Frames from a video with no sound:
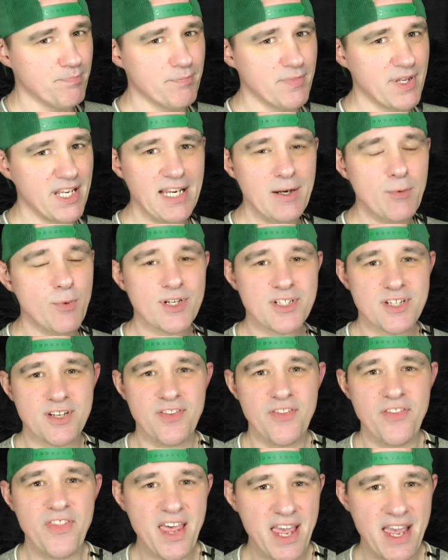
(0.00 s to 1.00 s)
he
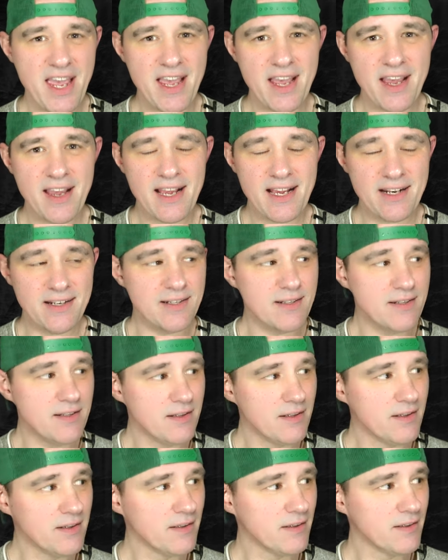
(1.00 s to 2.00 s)
wasn't there, and
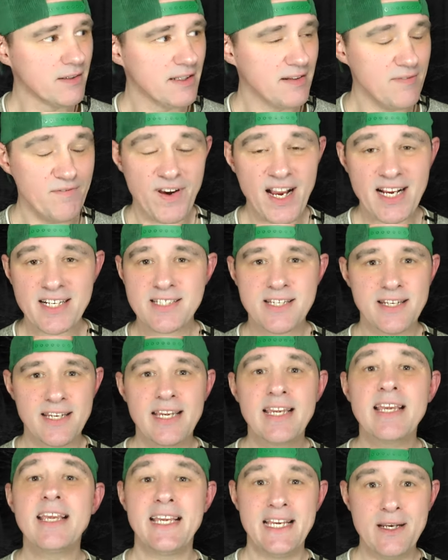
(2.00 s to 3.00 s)
in fact,
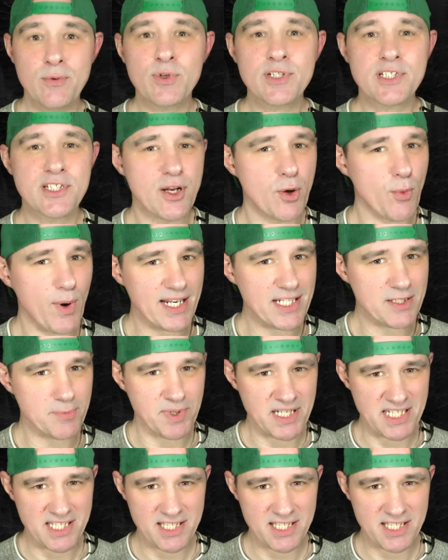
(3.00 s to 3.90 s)
he was nowhere to be